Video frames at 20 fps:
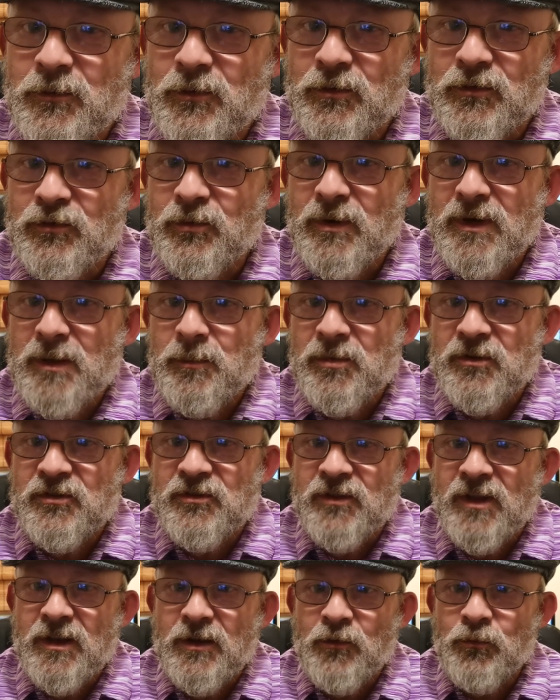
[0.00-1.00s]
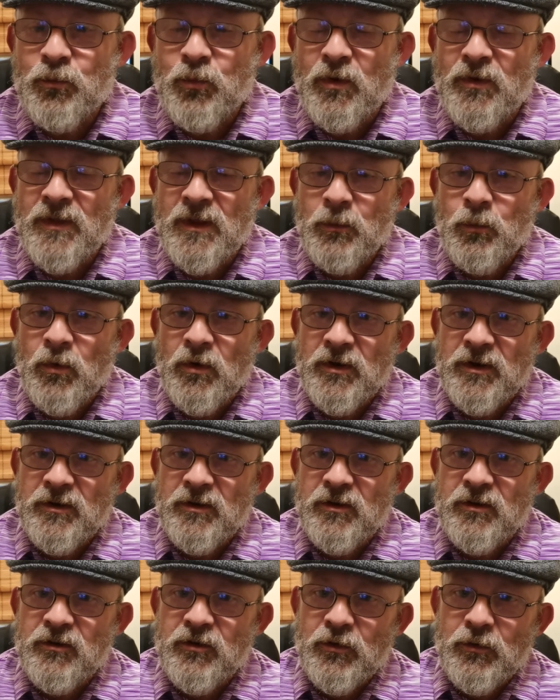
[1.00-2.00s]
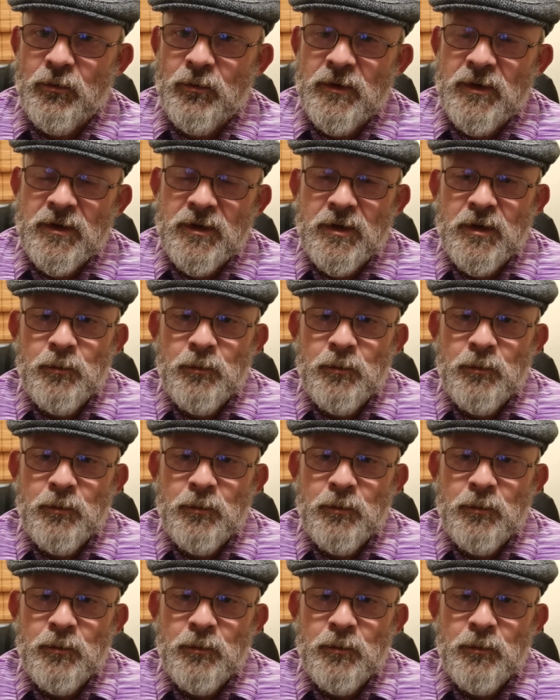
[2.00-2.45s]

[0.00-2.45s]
or 20% of what they wanted to do,